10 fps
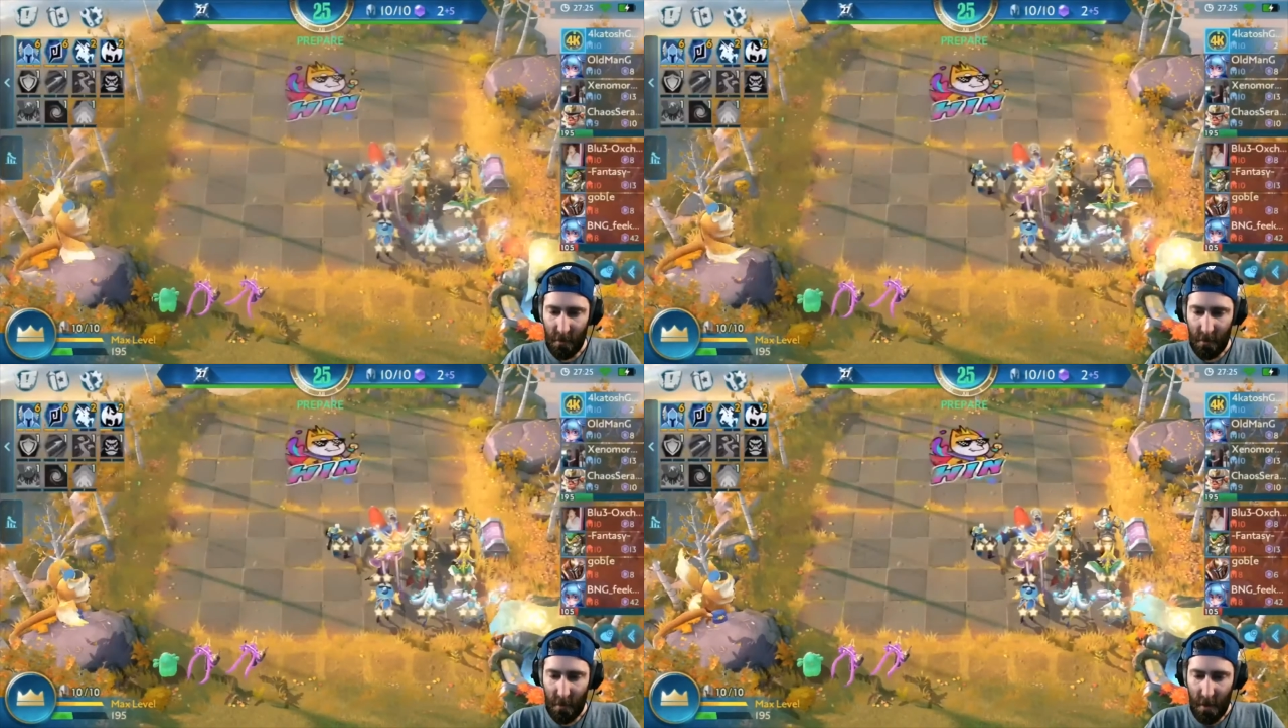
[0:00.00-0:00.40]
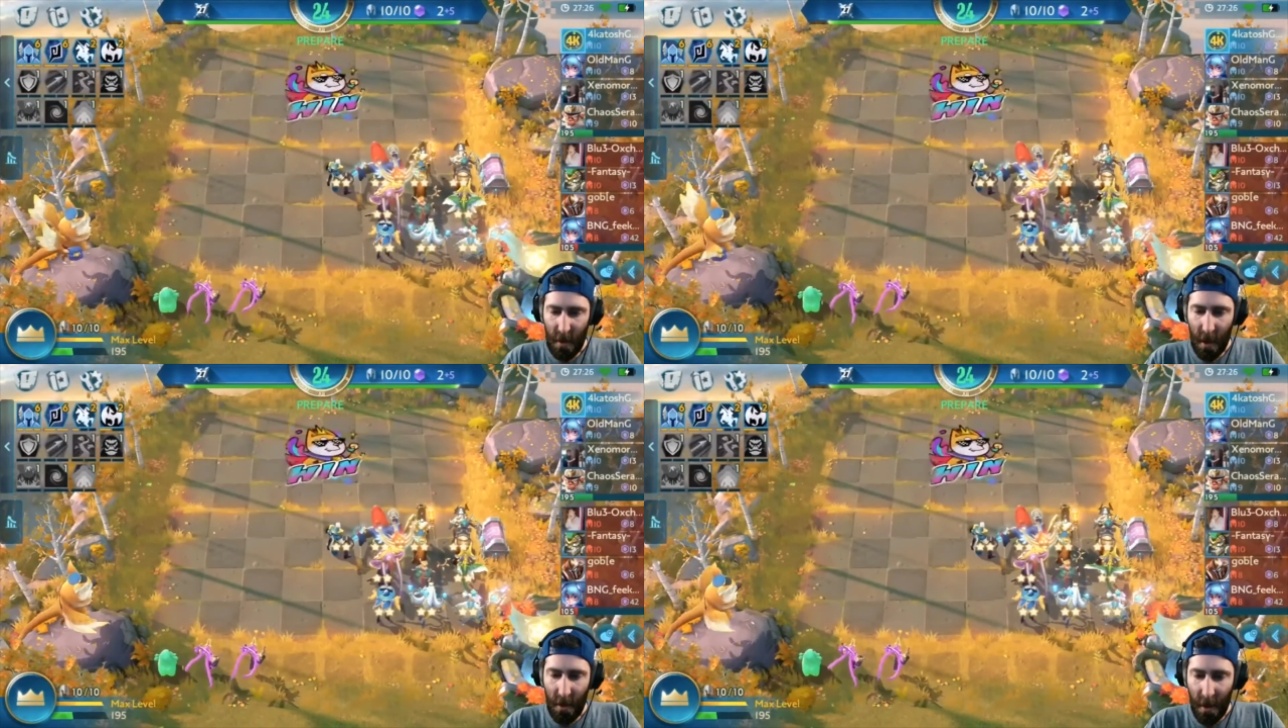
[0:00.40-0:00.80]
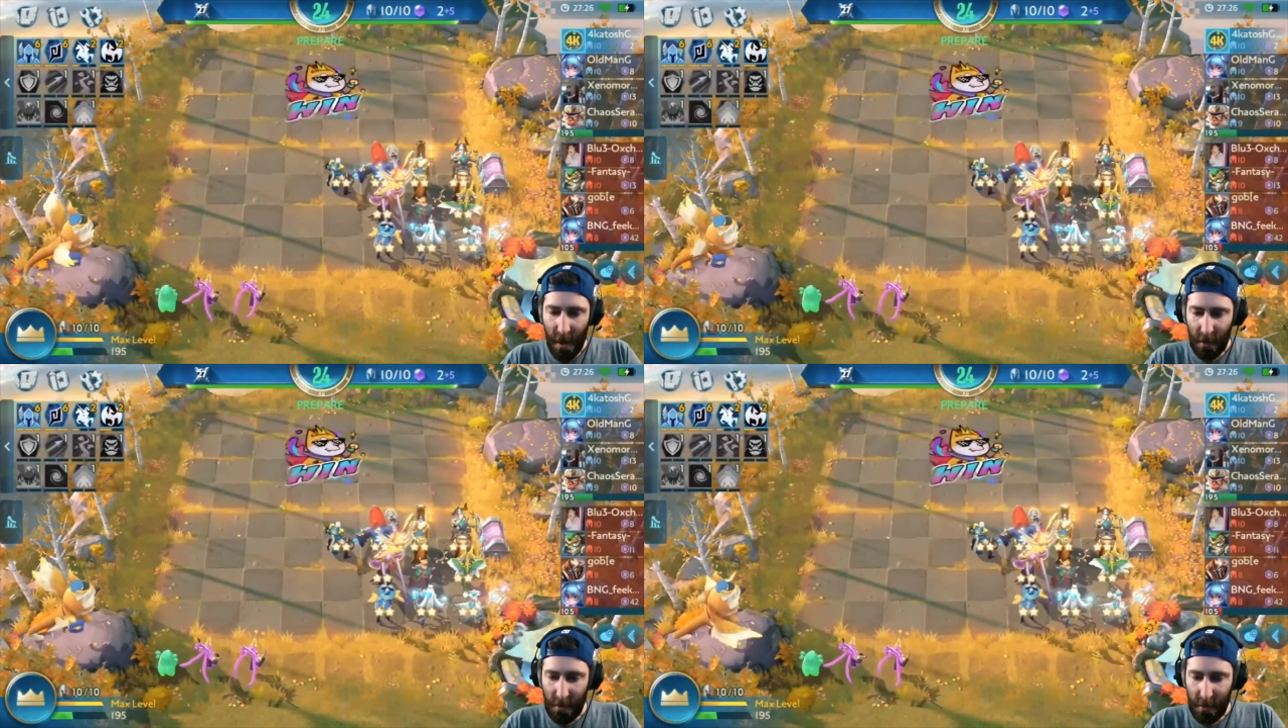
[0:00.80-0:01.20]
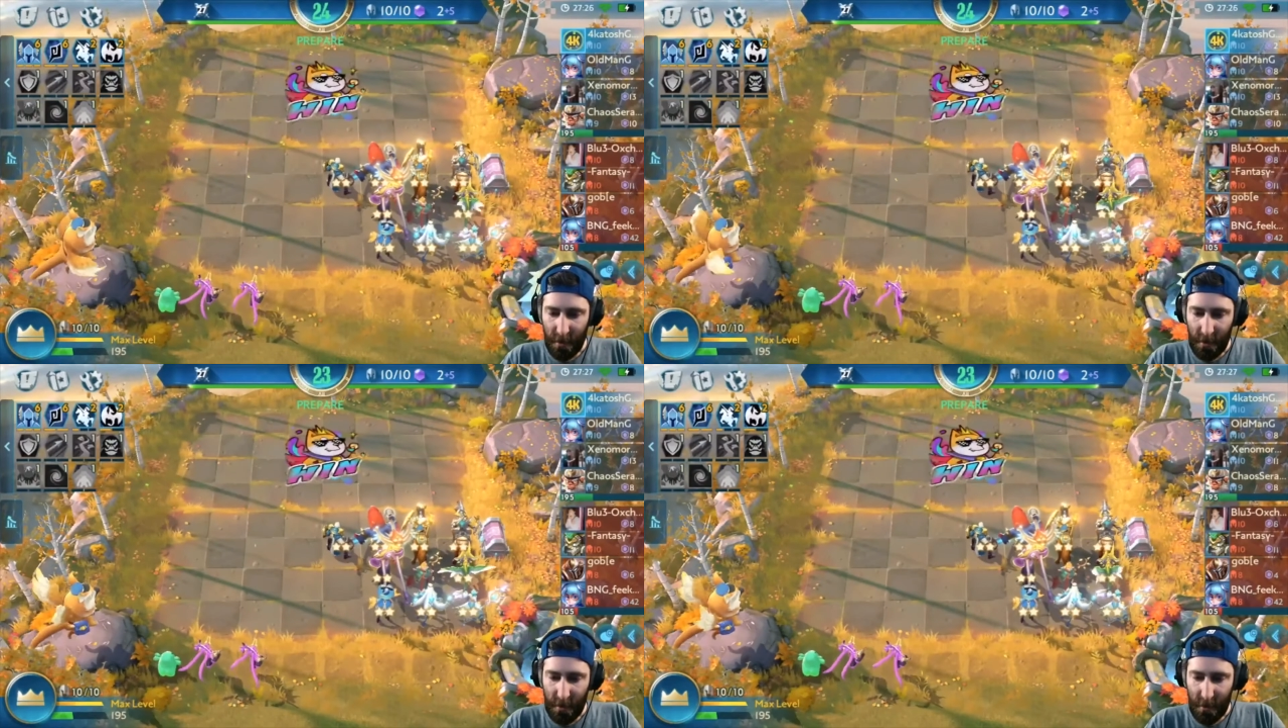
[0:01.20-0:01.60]
Alright.
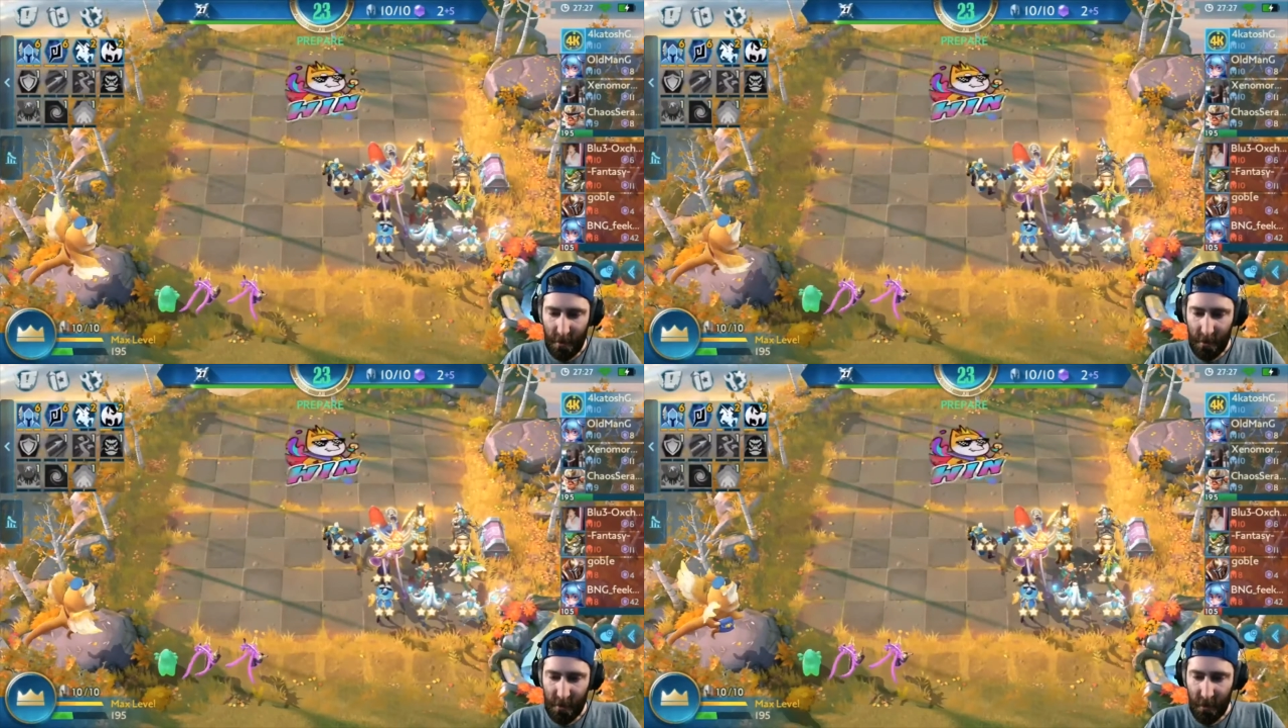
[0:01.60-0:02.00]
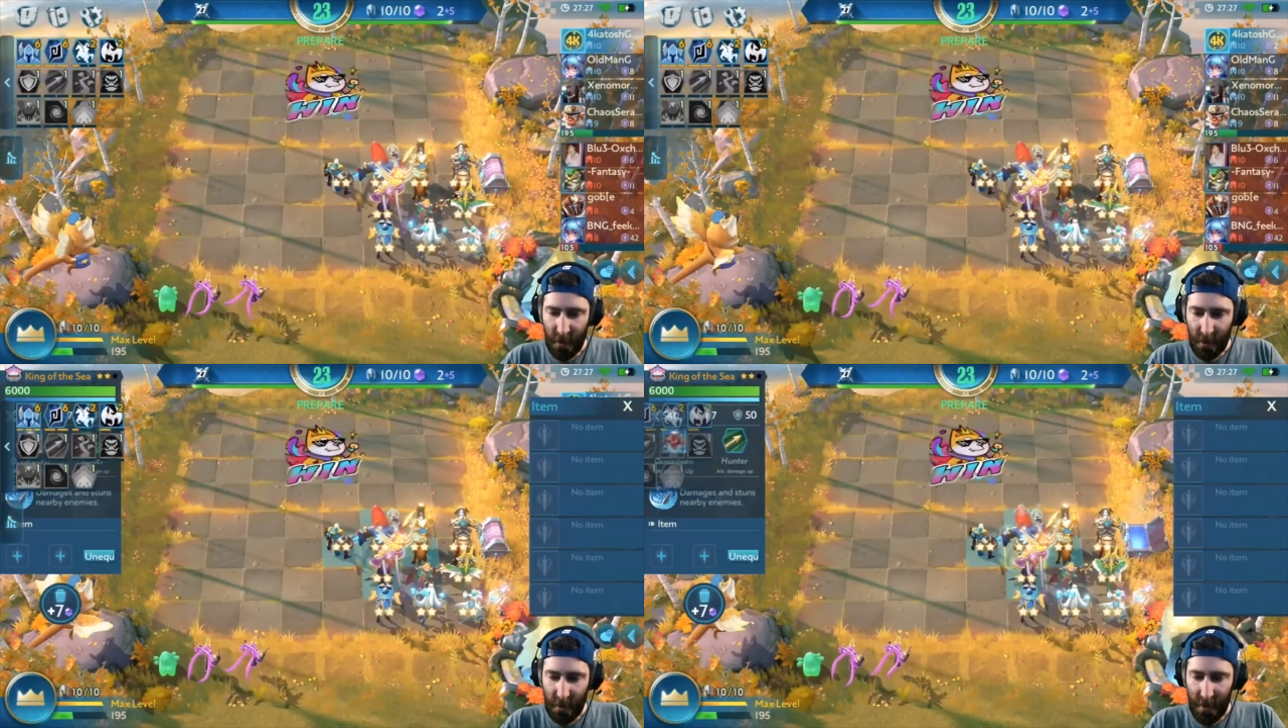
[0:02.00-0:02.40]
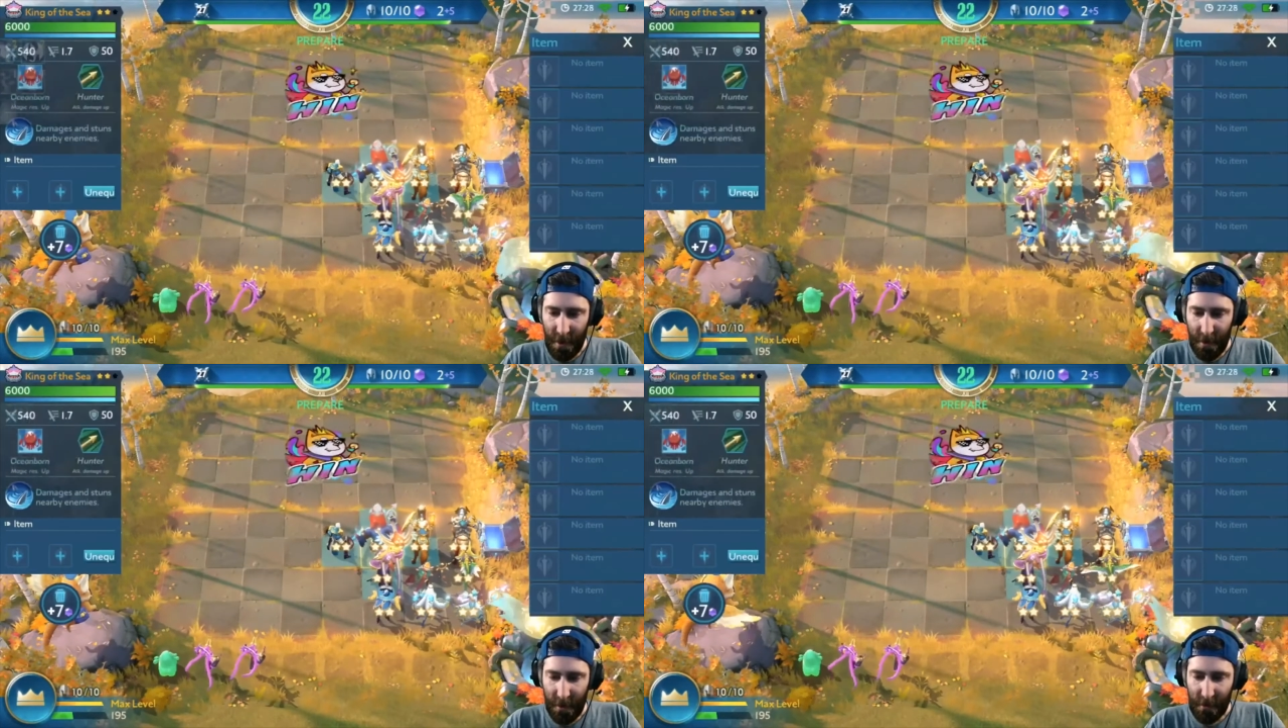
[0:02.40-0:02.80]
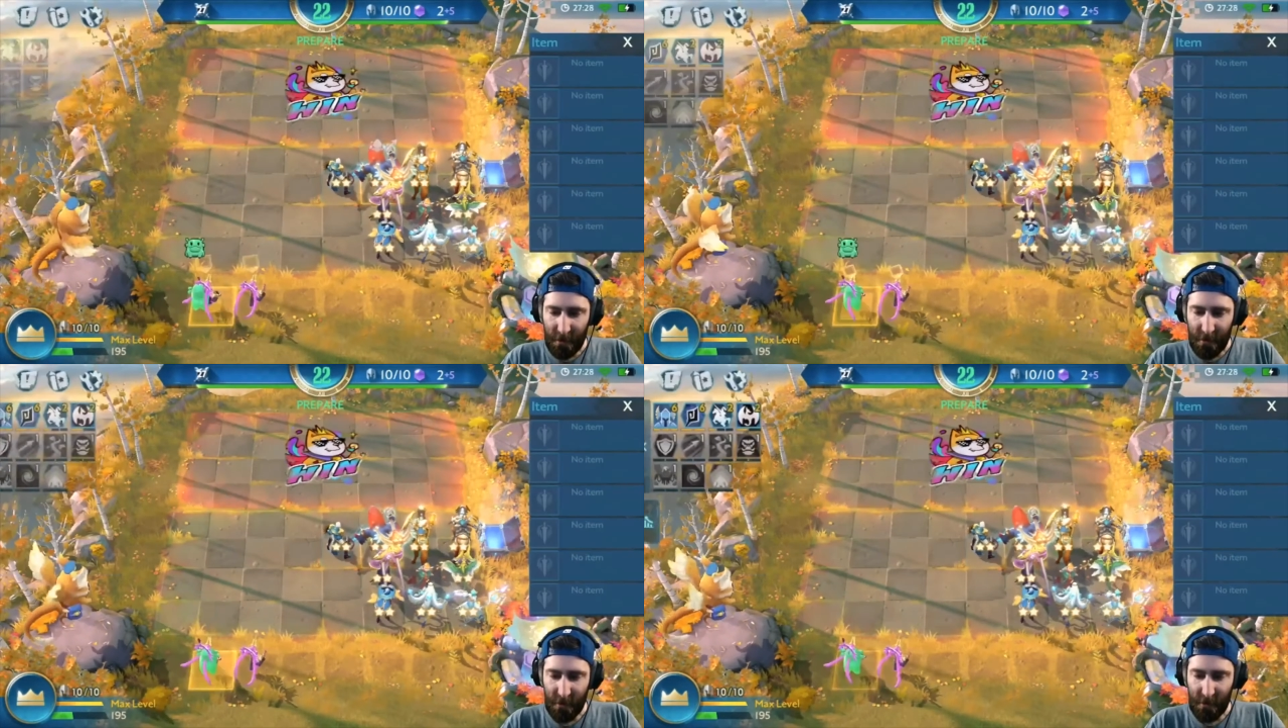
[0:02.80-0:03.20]
Do I now I use two star
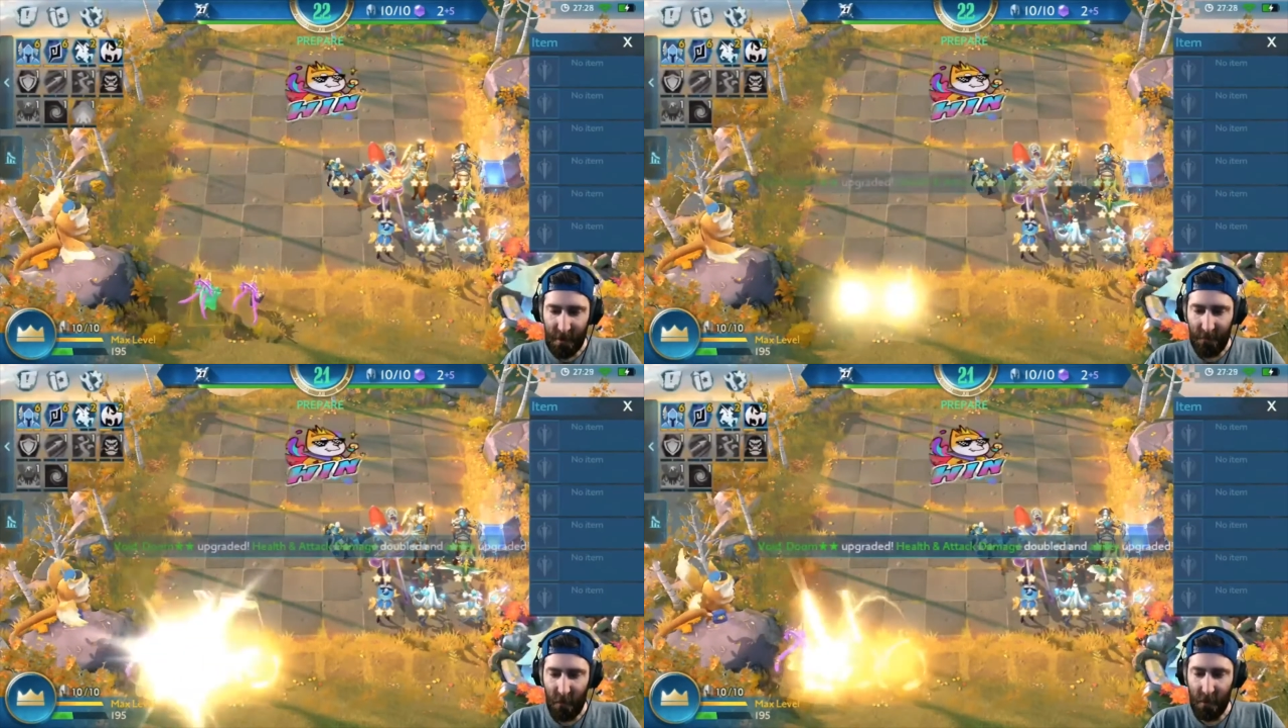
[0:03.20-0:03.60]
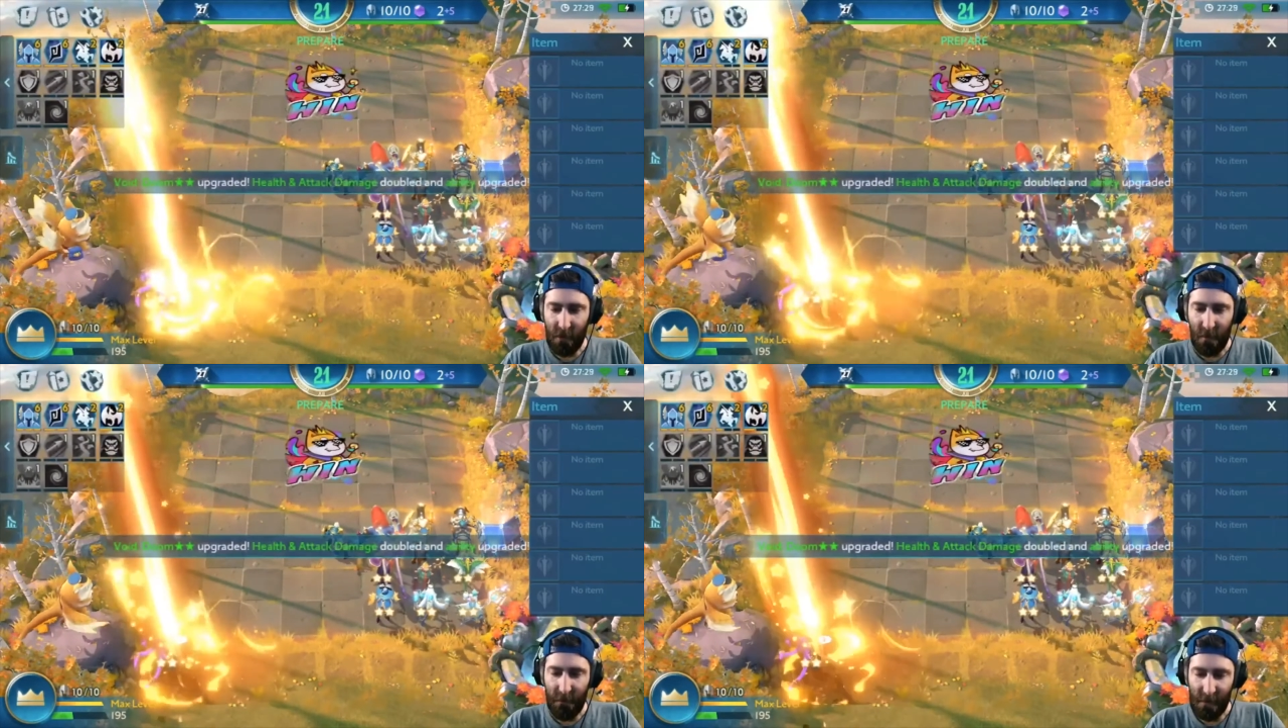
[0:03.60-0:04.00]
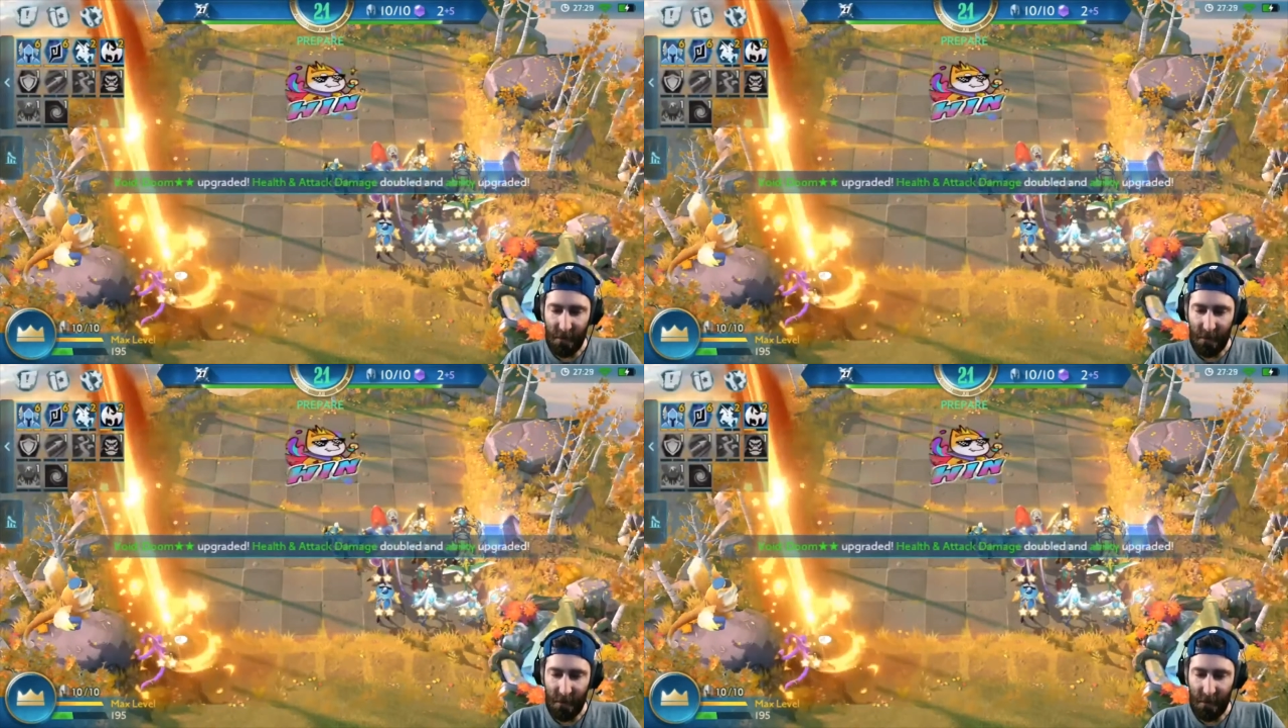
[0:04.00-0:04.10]
void doom over shark,